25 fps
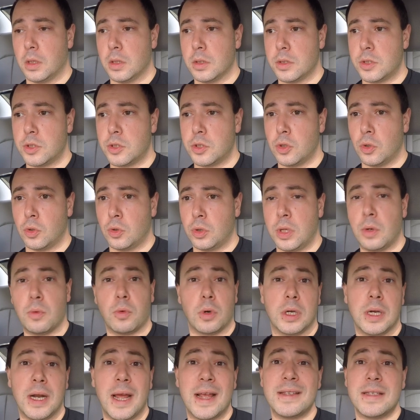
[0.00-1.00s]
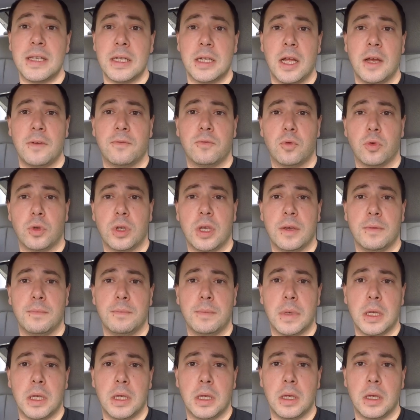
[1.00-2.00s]
So they were nice enough to give
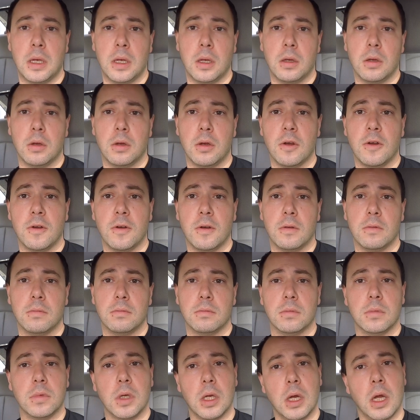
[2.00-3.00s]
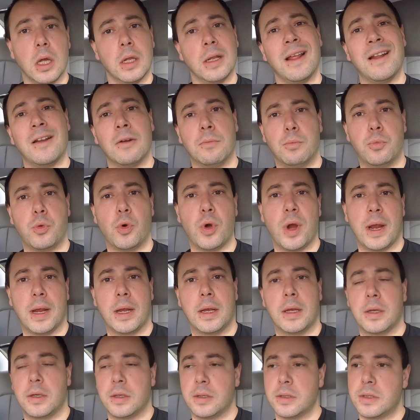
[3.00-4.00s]
me another
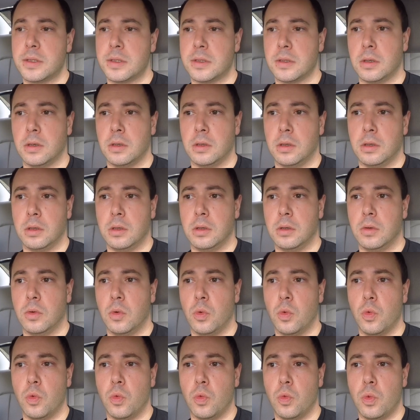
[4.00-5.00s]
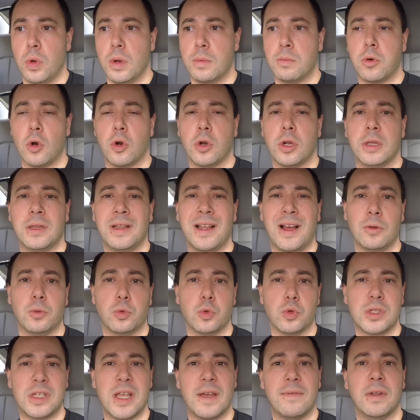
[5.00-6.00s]
break. So we brought it down
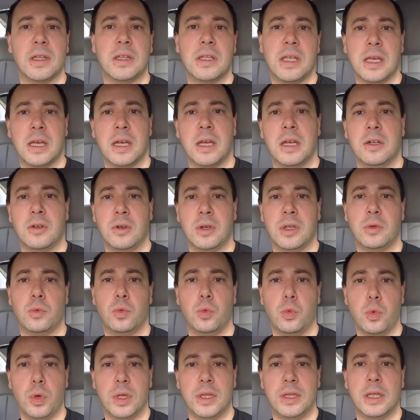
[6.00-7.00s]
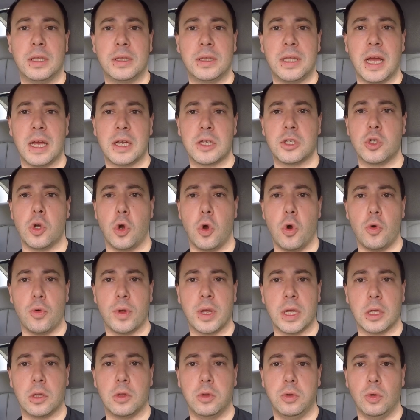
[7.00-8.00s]
to $1,700 with the tax all
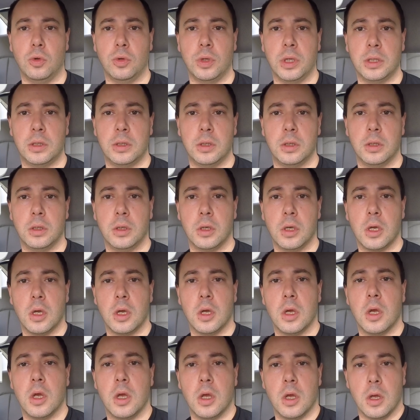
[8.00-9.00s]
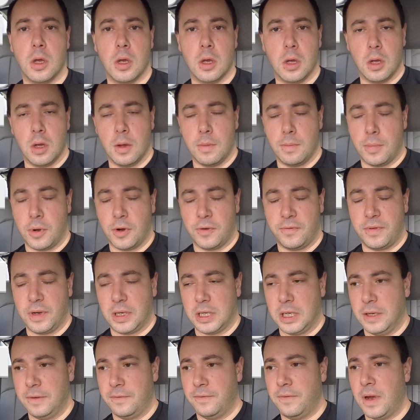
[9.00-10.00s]
included.
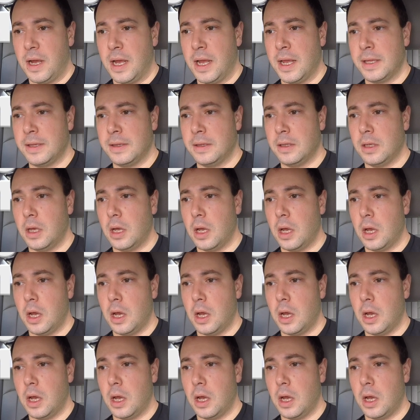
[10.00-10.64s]
Perfectly fine.